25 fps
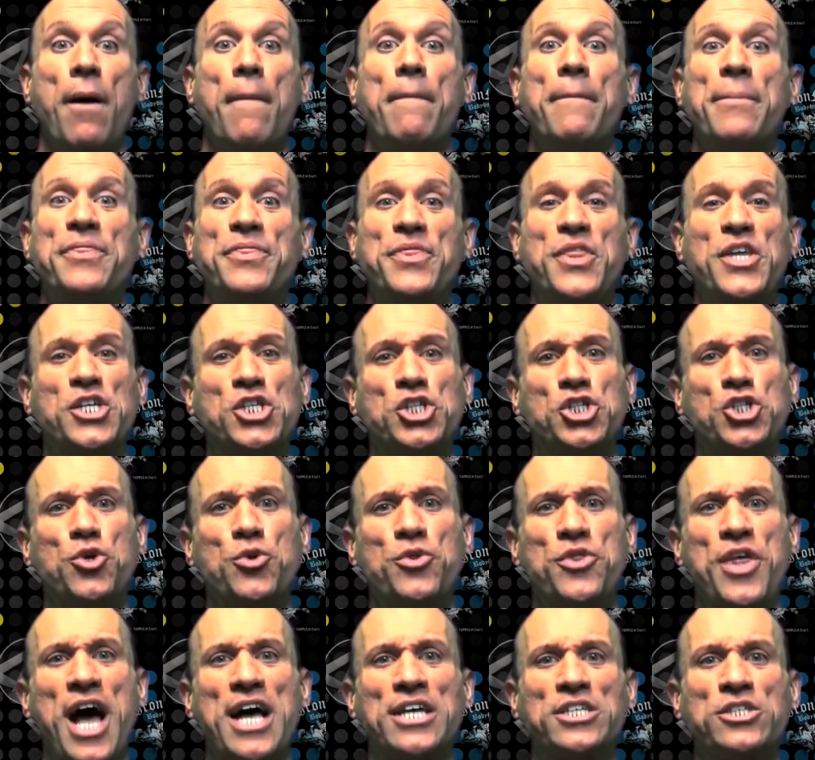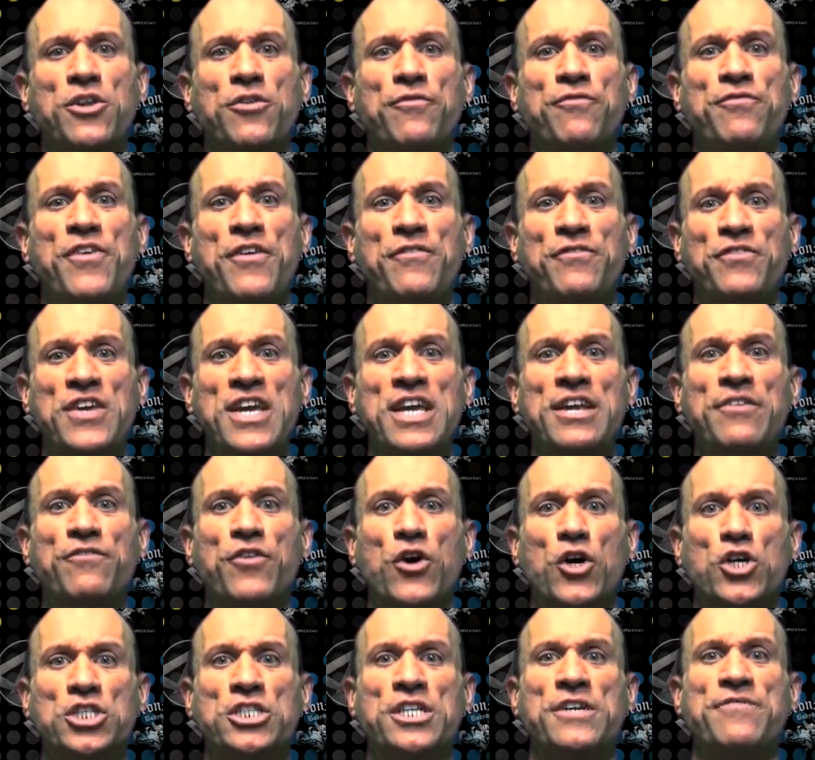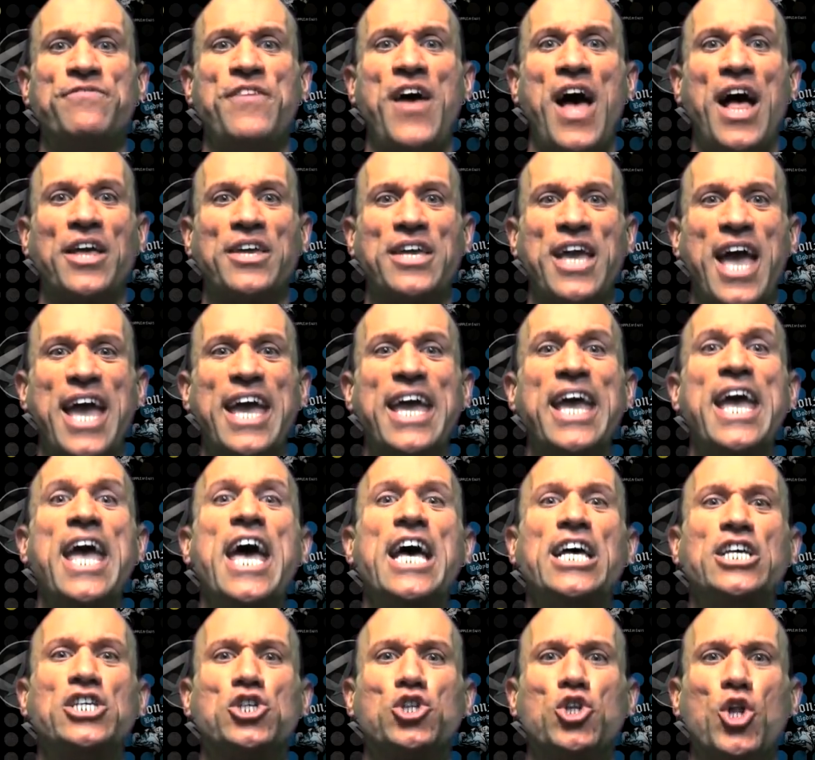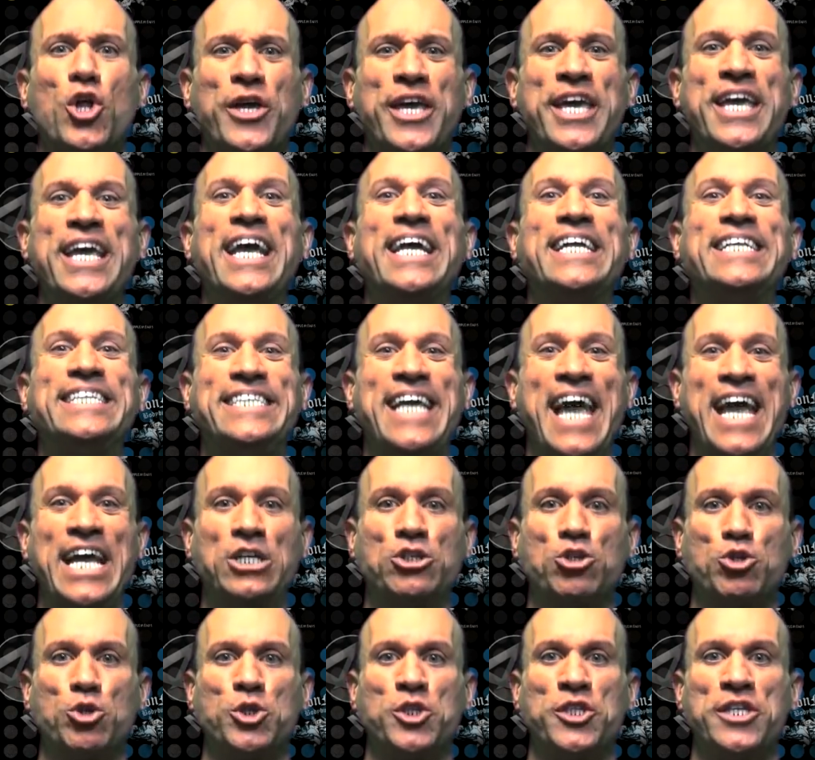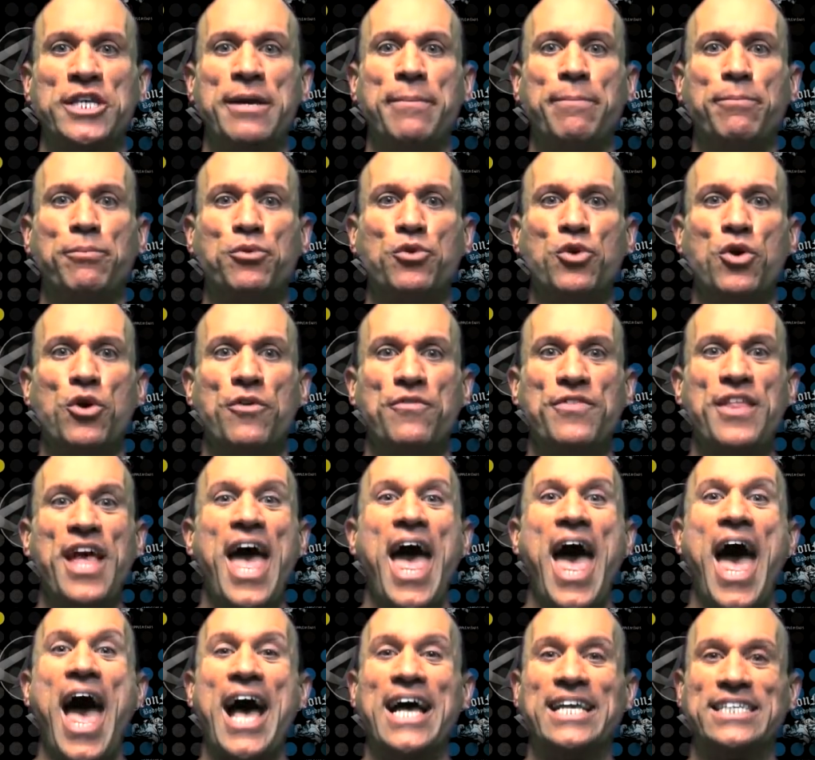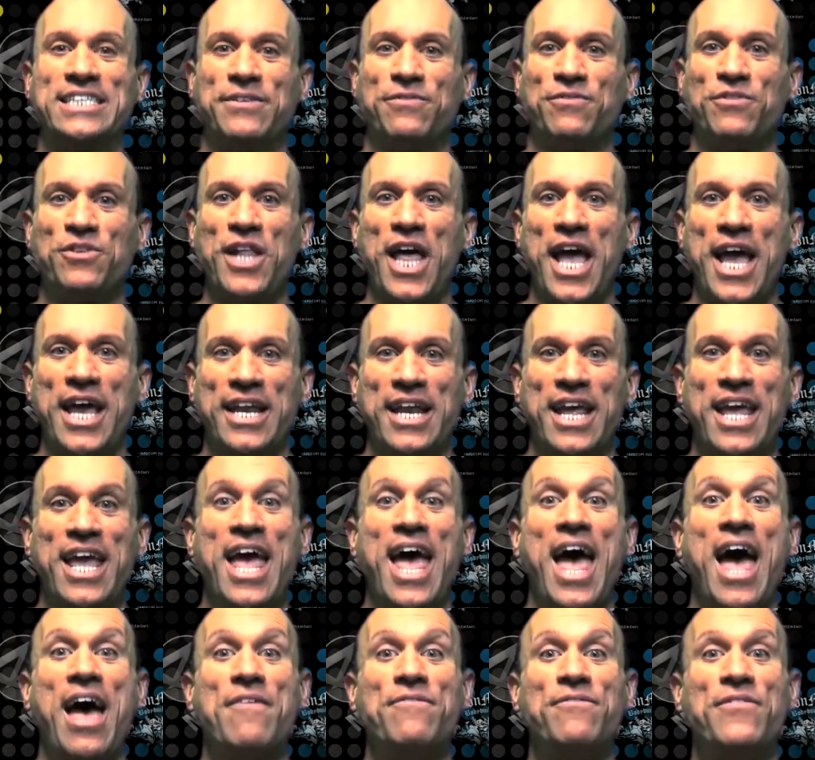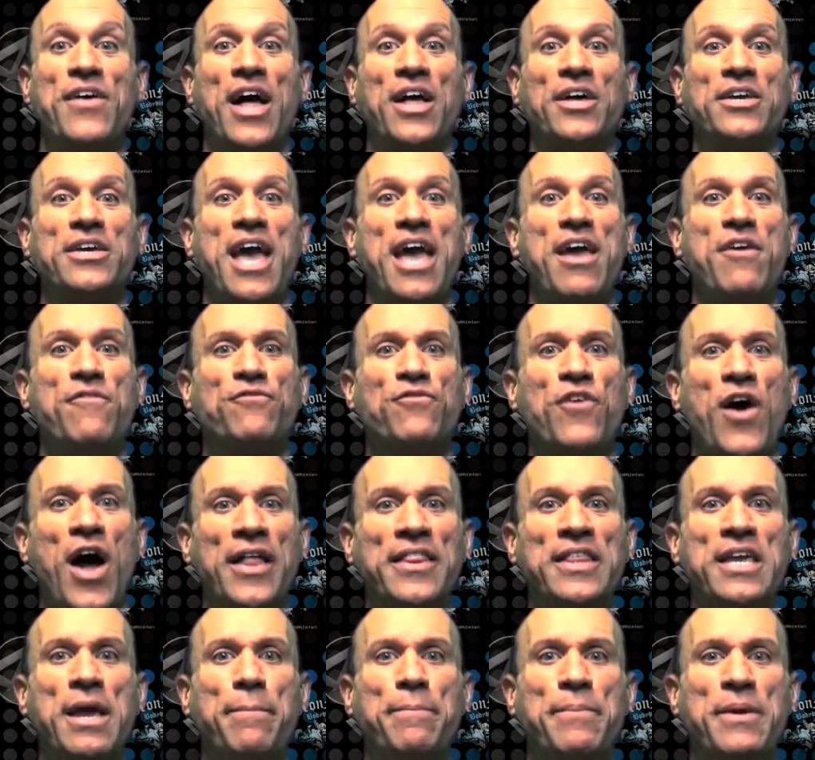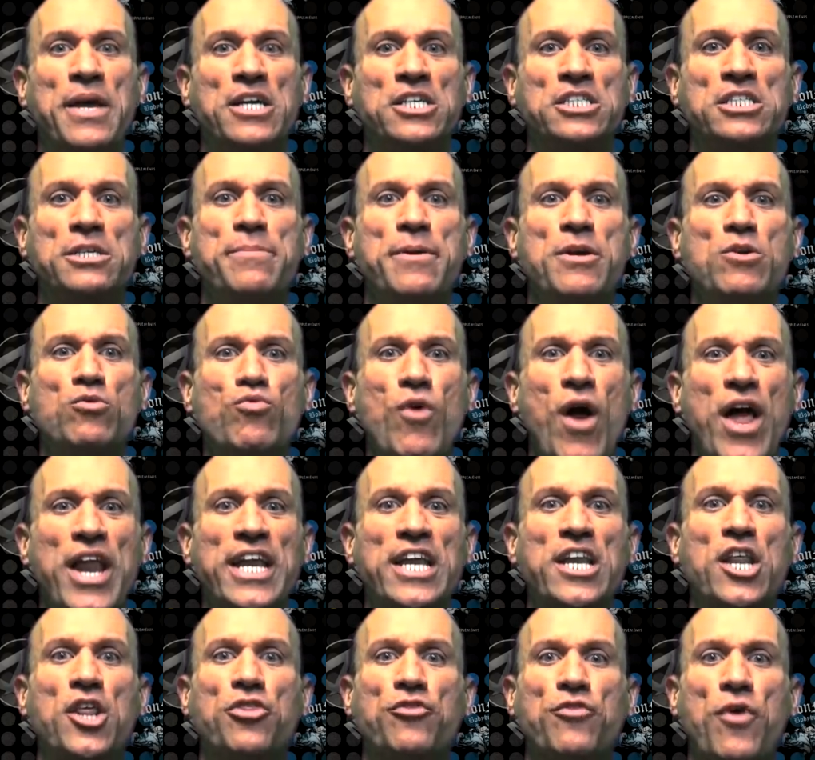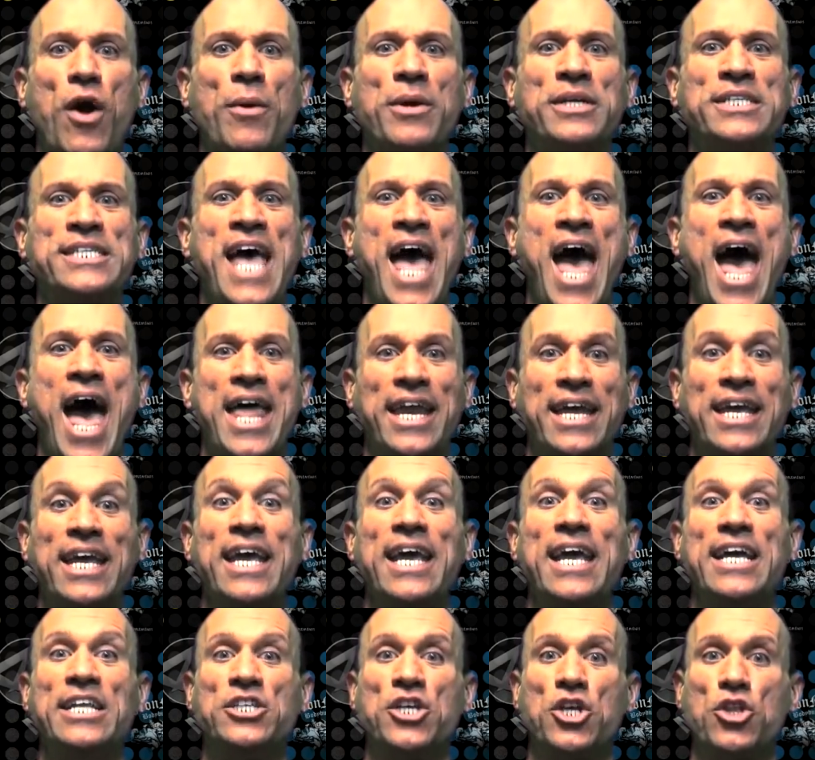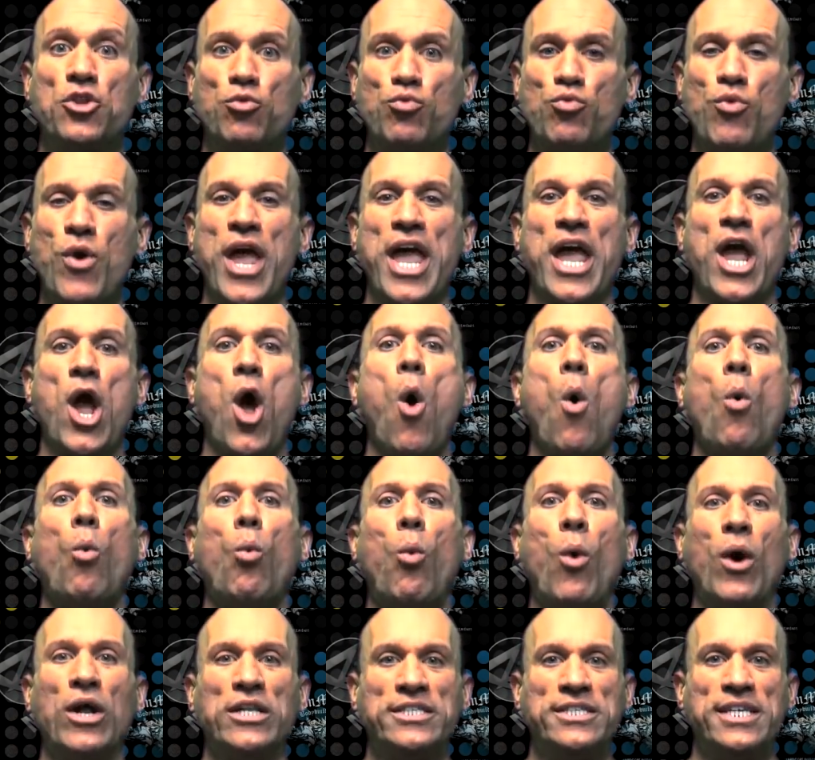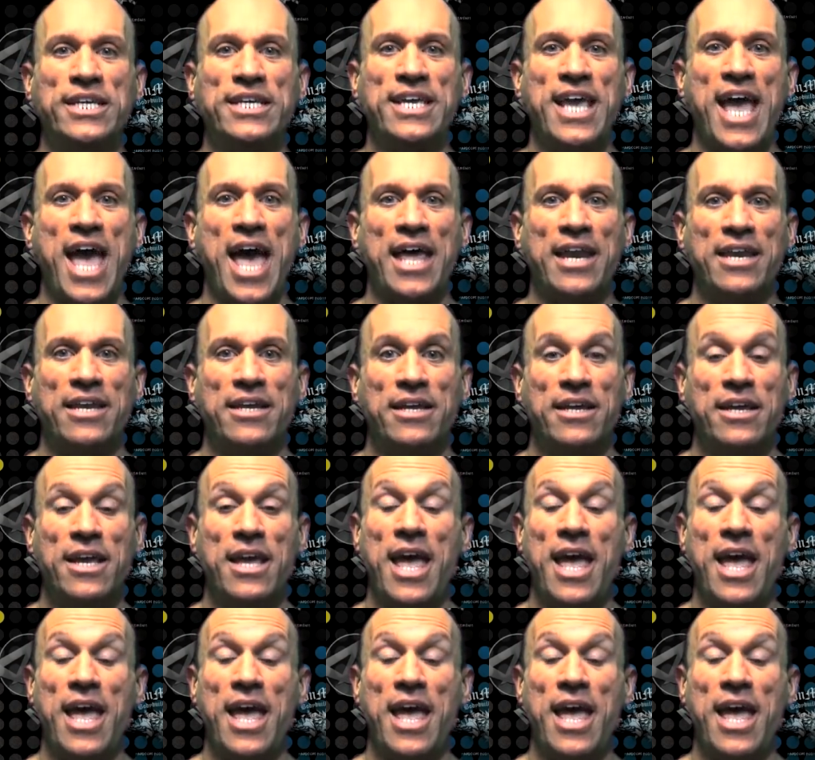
But this 2015 version of Vaillant is looking dangerously improved as of late and Vaillant finally appears to be ready to throw his hat into the ring once again.